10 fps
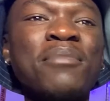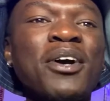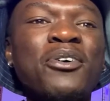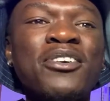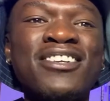in
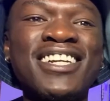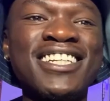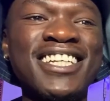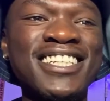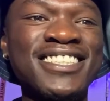my hood,
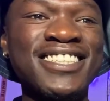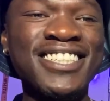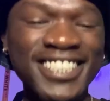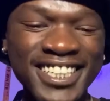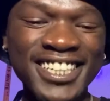really
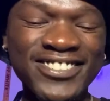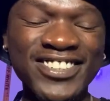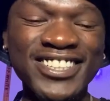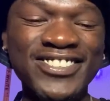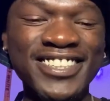niggas
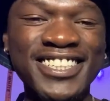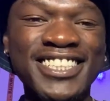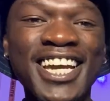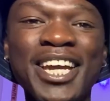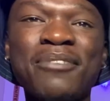really do the
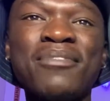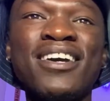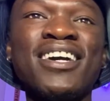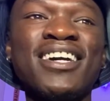shame.